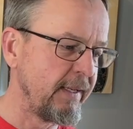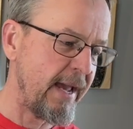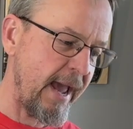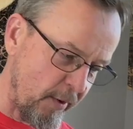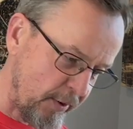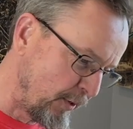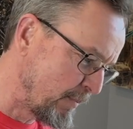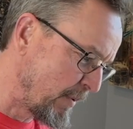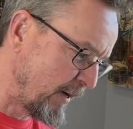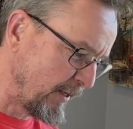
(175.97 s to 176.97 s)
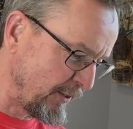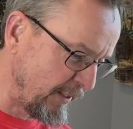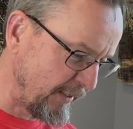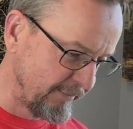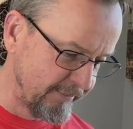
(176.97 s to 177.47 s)
how I do the
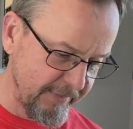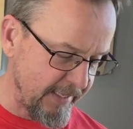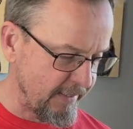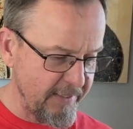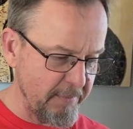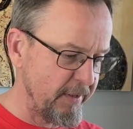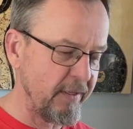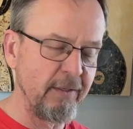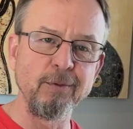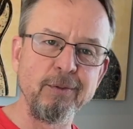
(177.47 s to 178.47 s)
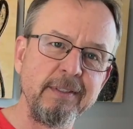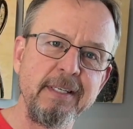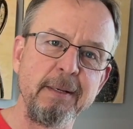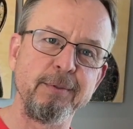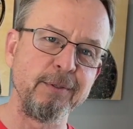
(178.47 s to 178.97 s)
burnishing, and some of the little
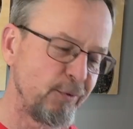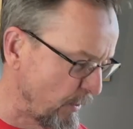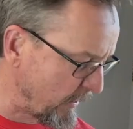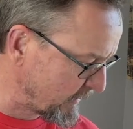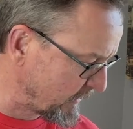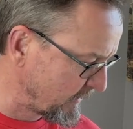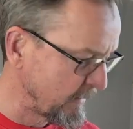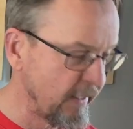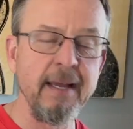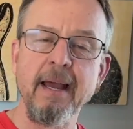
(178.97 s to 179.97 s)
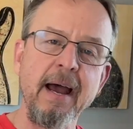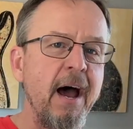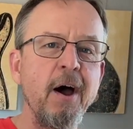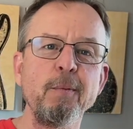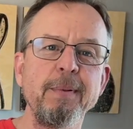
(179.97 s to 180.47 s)
tips and tricks. I
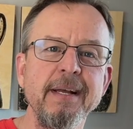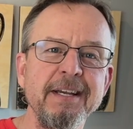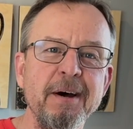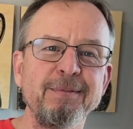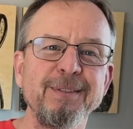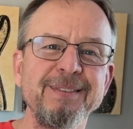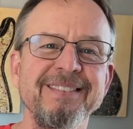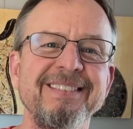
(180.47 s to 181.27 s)
hope that's helpful.